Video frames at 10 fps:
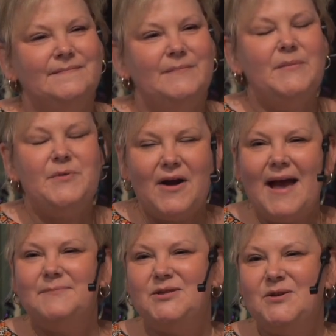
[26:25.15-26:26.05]
But
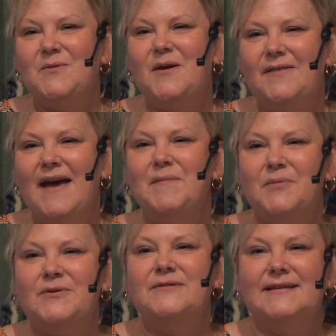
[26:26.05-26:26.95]
perhaps you are that
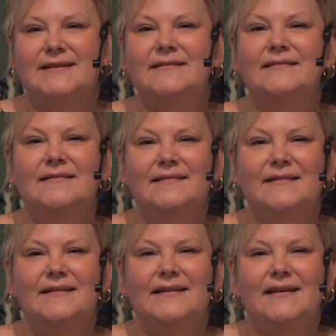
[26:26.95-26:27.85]
person
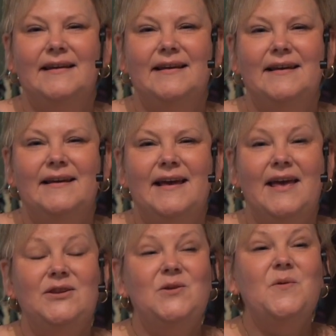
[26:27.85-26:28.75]

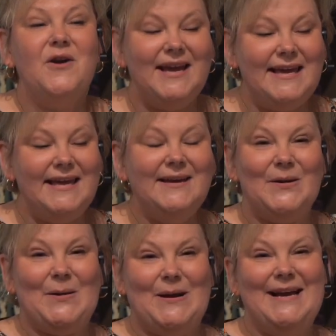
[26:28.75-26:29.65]
and you are
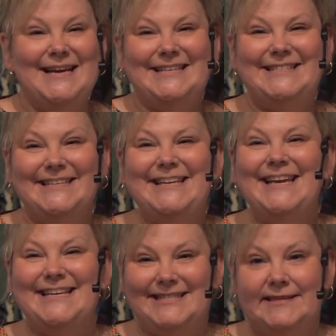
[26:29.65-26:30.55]
eager to
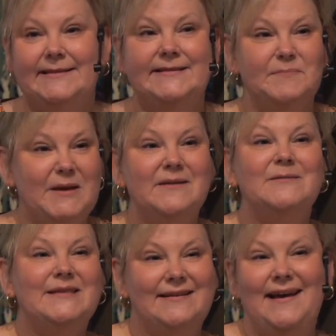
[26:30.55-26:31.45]
get to this
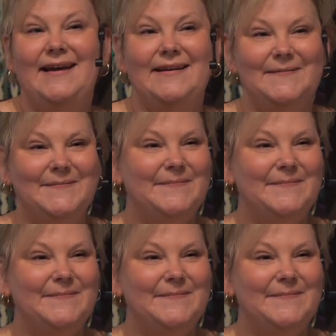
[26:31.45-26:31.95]
meal today.